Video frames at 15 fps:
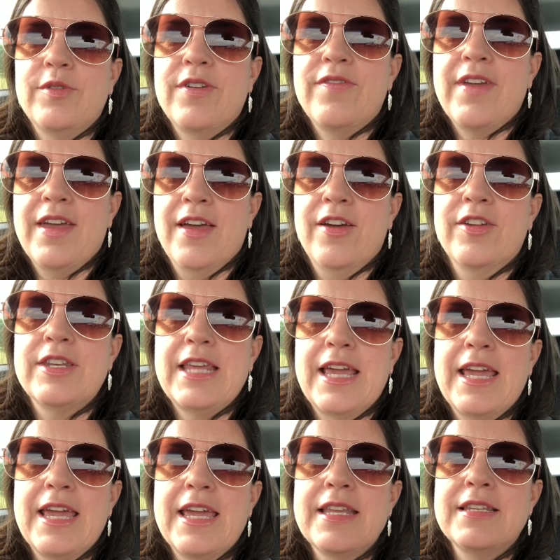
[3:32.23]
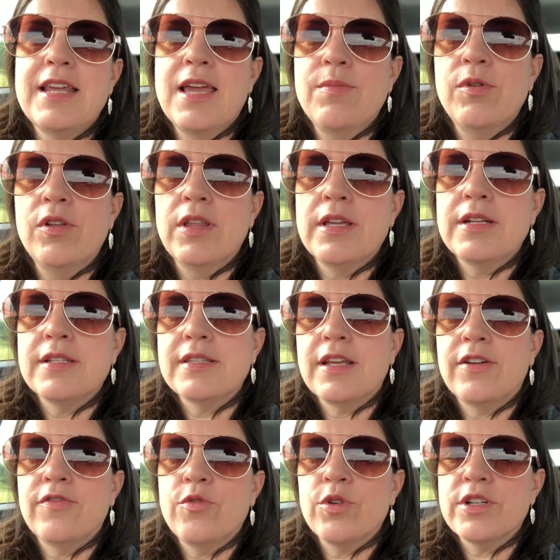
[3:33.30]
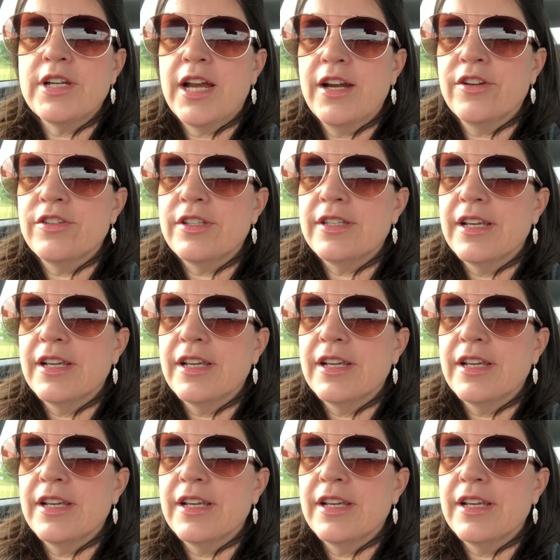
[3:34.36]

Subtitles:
We found a table and a set of 4 chairs